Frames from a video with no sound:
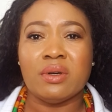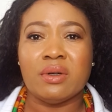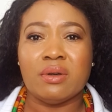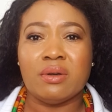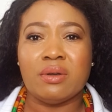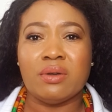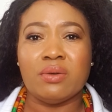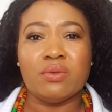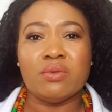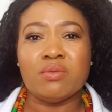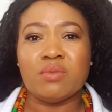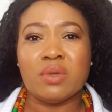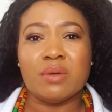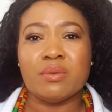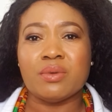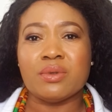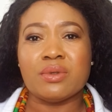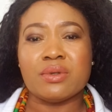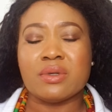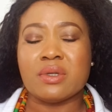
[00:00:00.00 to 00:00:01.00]
you won't be
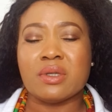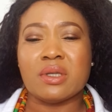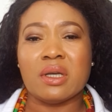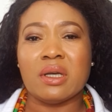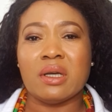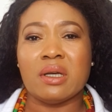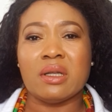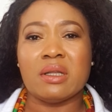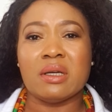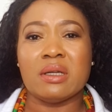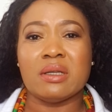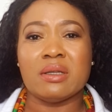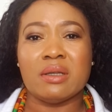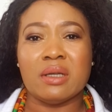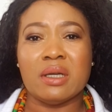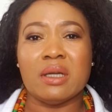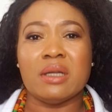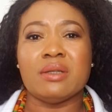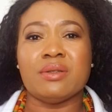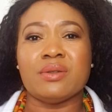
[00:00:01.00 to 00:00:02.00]
able to see it. And
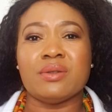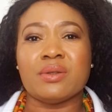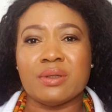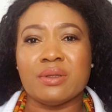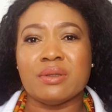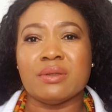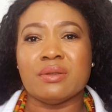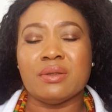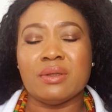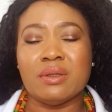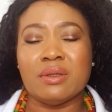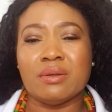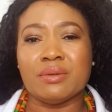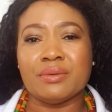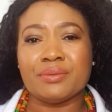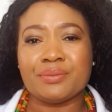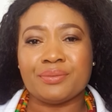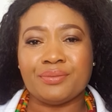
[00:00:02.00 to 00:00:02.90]
then you can, you know,